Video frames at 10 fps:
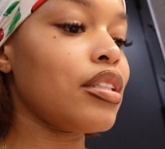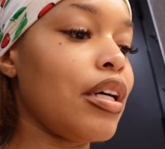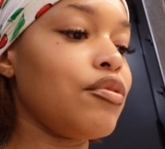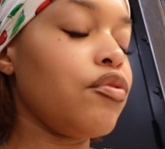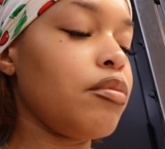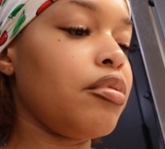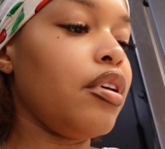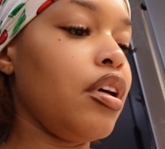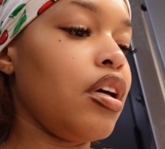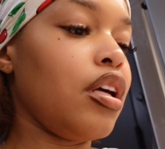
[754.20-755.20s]
leftover
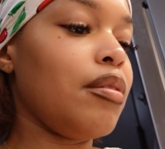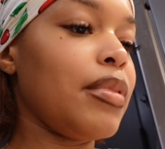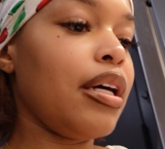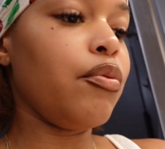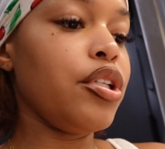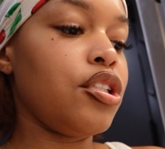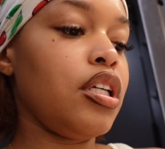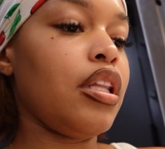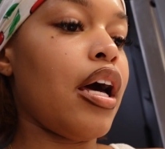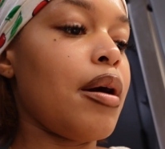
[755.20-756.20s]
pudding, and I'm like
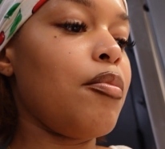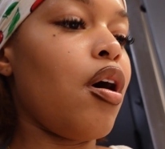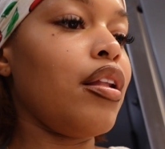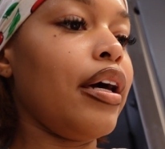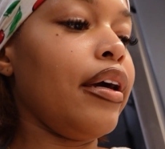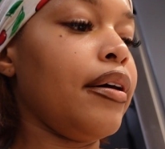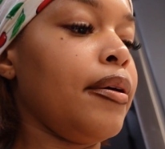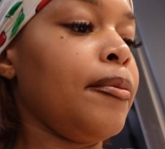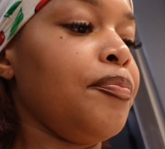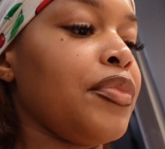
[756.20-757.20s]
wishing that I bought like
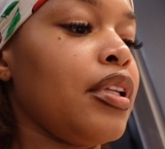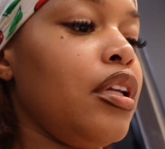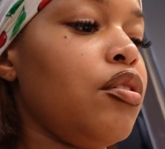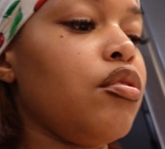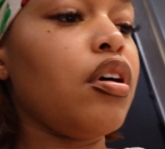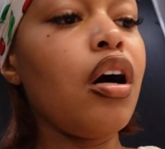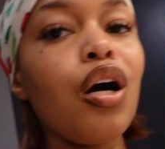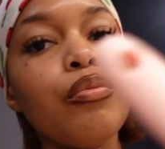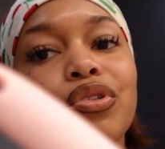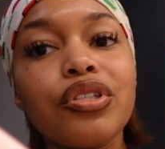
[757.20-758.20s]
little
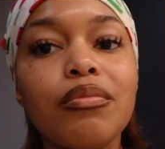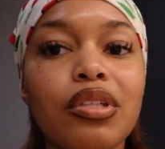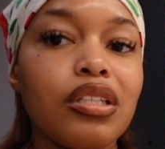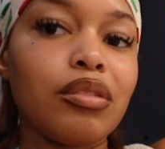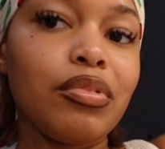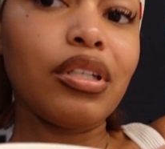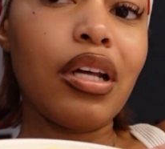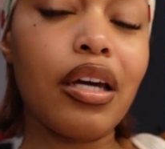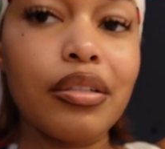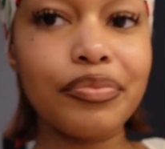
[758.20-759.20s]
cups or something to be
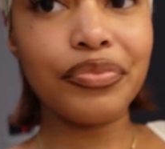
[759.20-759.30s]
like